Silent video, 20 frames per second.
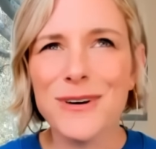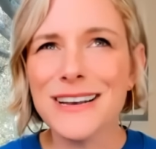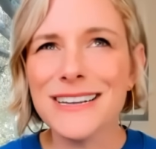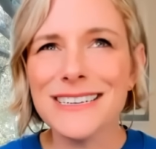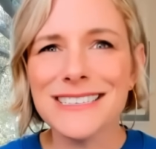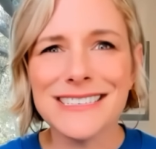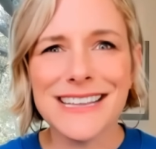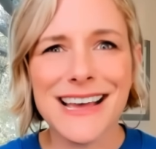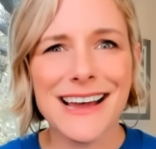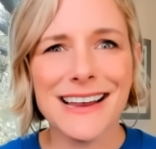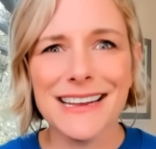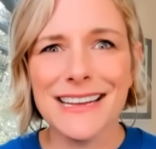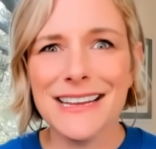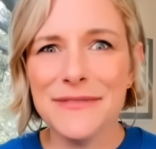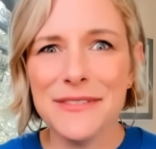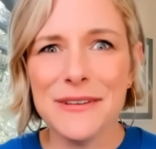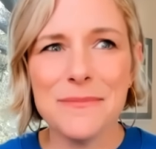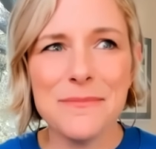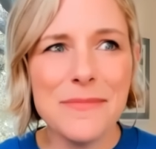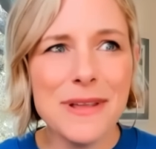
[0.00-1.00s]
does that
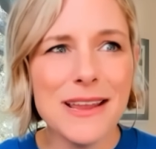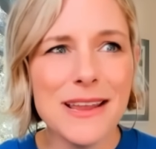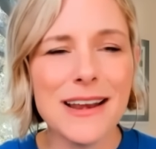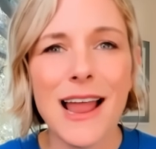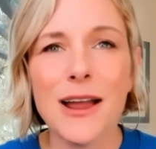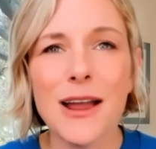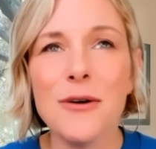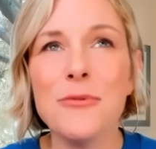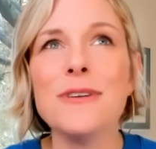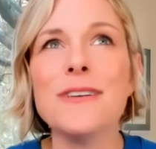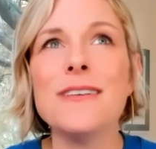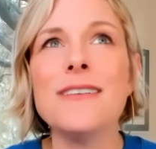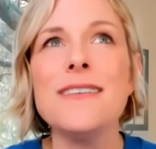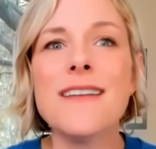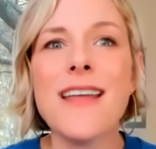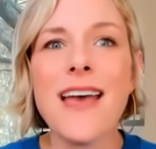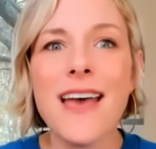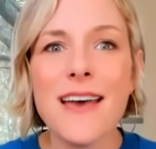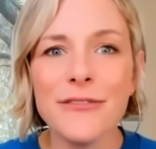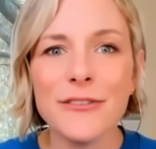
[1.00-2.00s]
even mean? I would
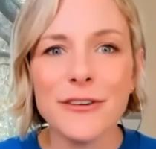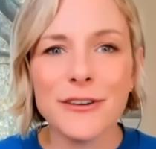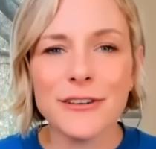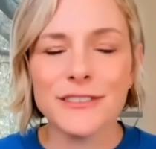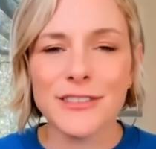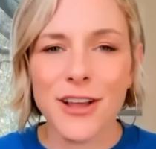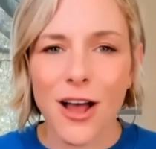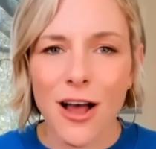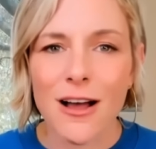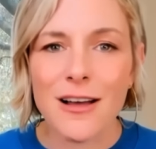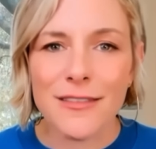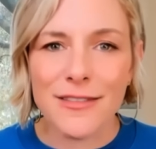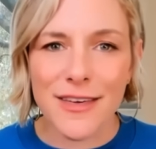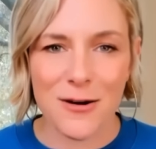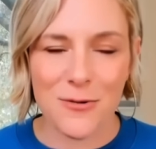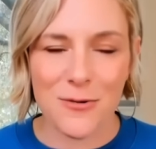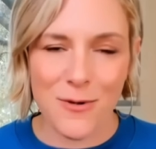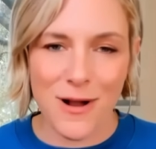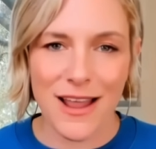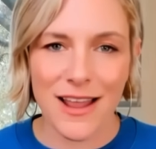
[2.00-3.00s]
never talk
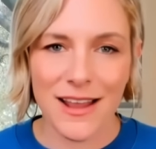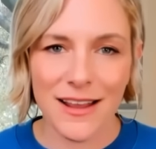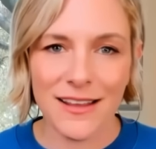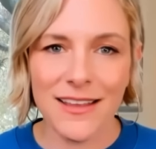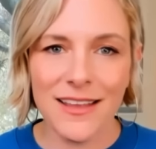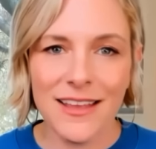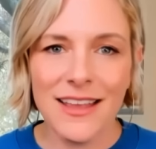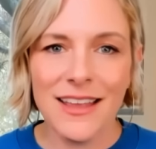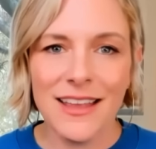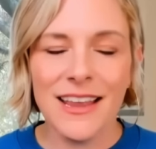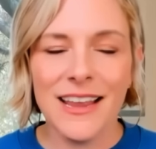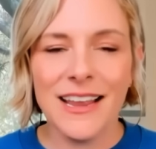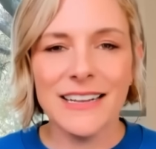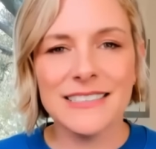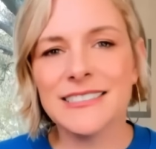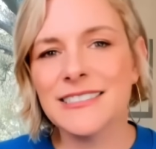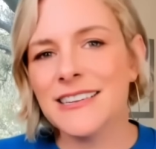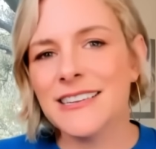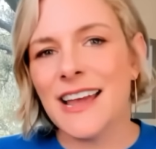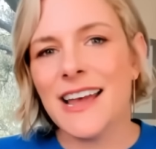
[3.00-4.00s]
that way.
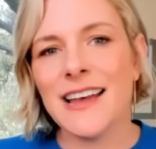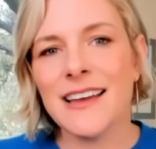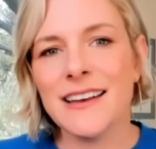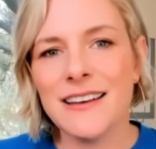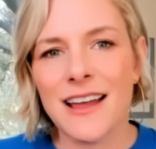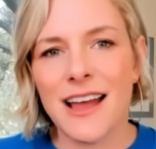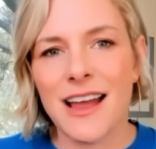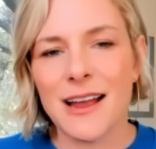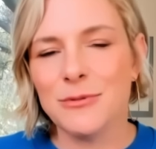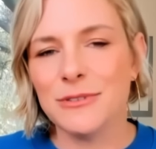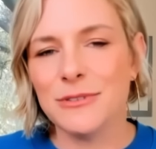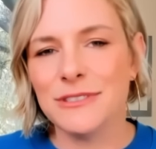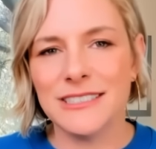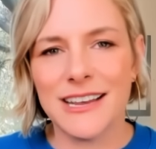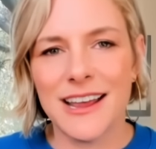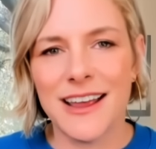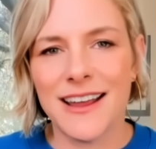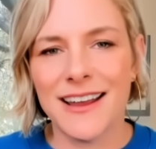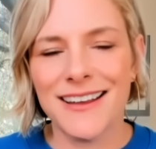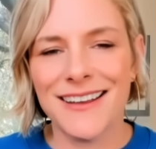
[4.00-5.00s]
Instead, I would
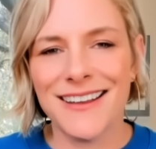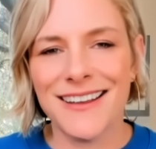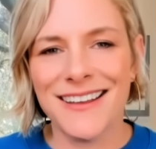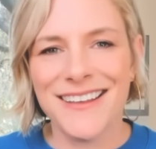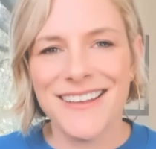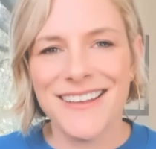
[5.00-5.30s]
say,